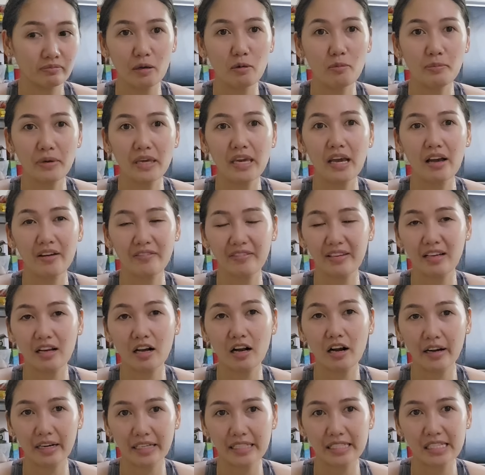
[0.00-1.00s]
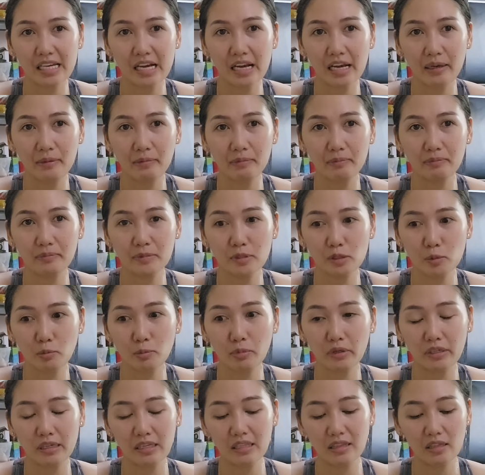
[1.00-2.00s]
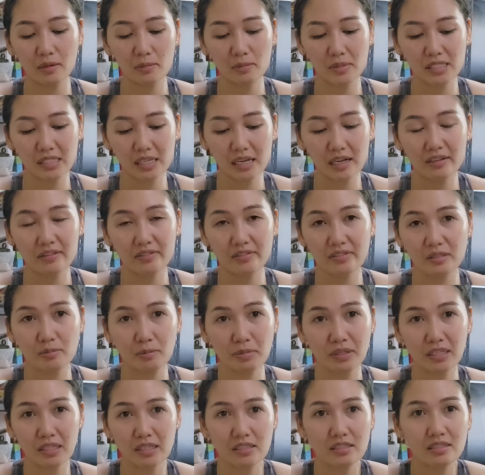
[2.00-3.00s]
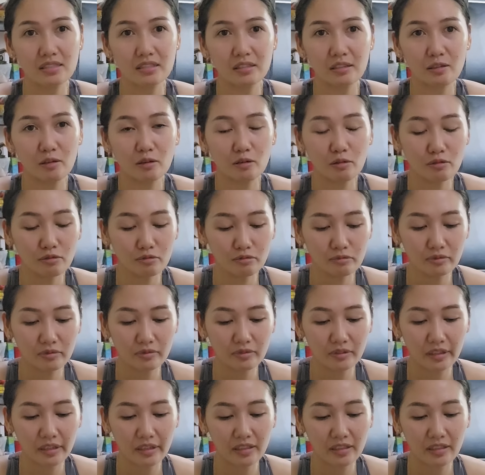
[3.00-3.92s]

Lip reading: they'll be having a hard time supporting themselves, because, you know,